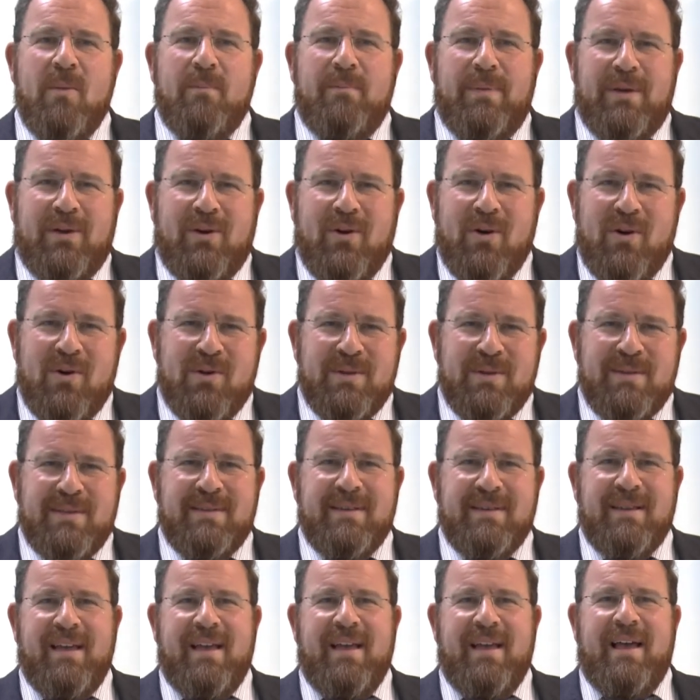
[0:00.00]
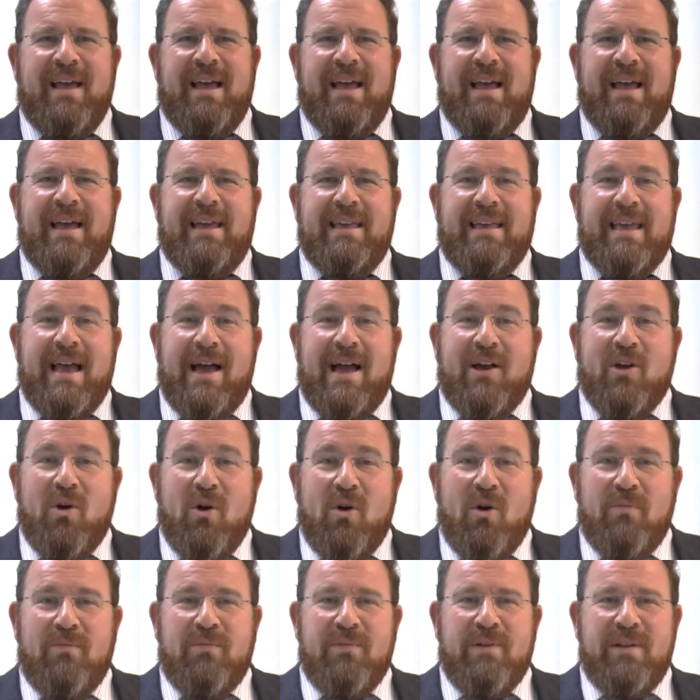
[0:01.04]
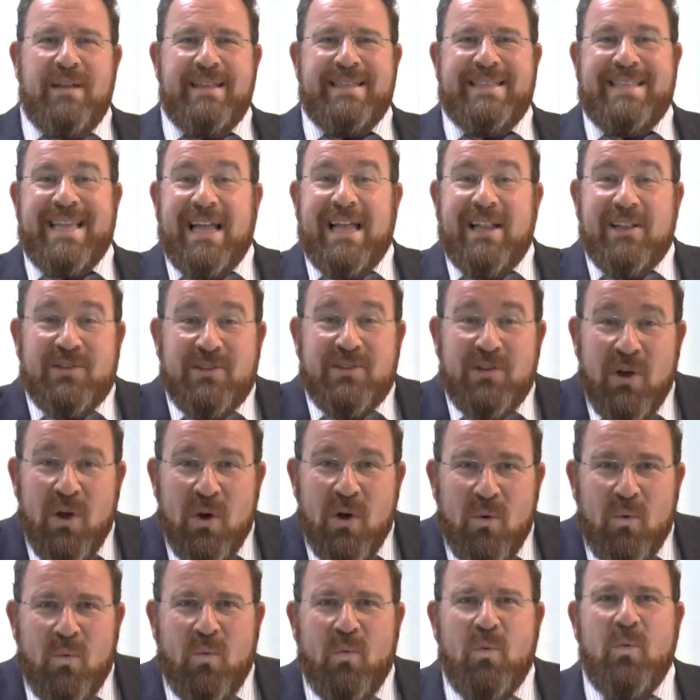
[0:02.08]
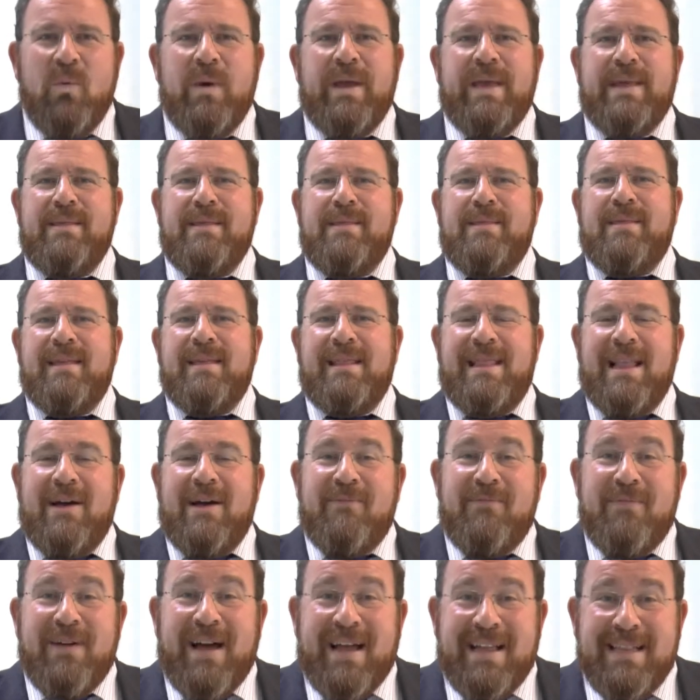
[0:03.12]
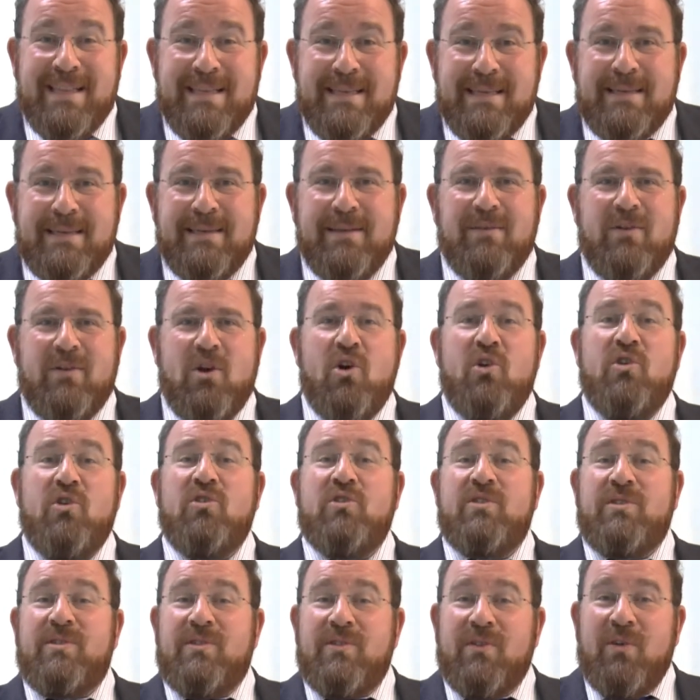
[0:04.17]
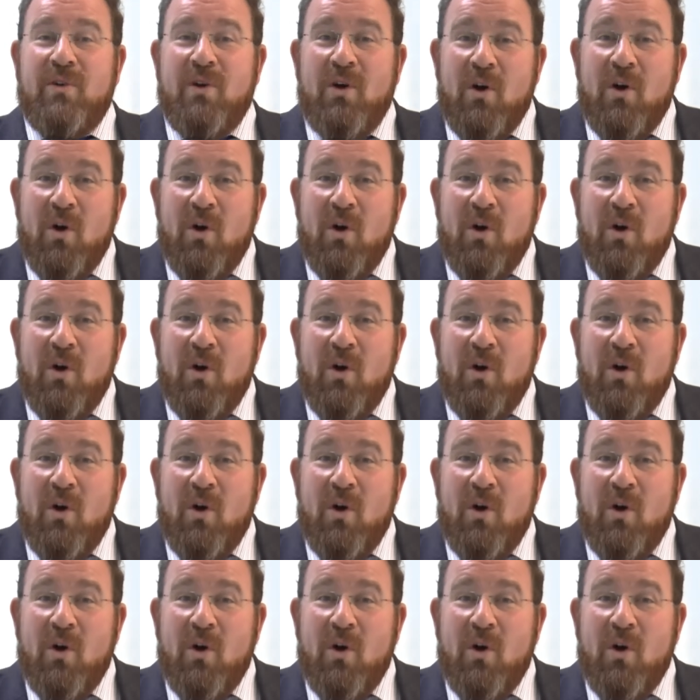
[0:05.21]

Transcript: Because Yaakov dealt with Lavan's herd